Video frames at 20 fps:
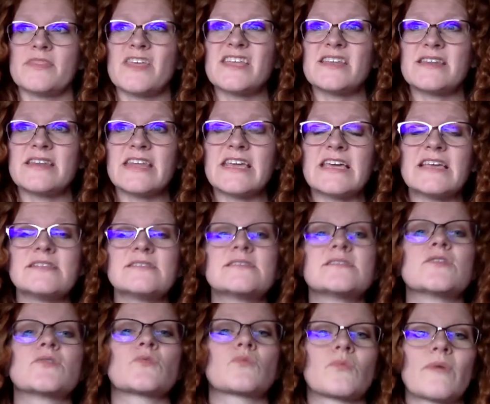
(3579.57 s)
that
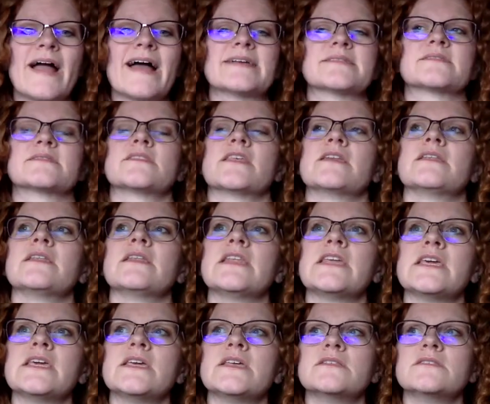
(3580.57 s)
needs the rest, that
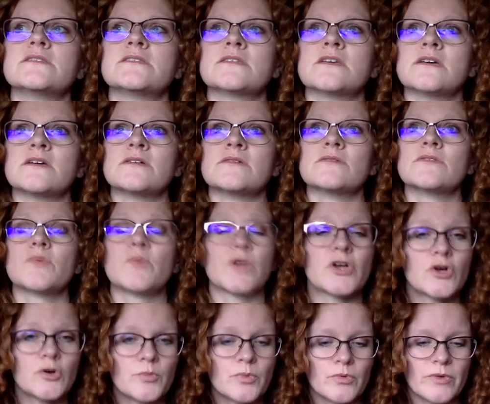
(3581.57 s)
needs the
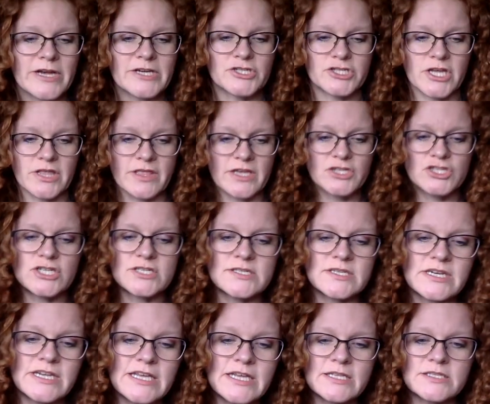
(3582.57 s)
recuperation, that
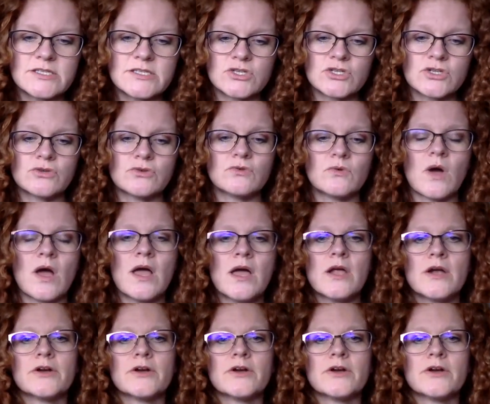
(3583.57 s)
just needs to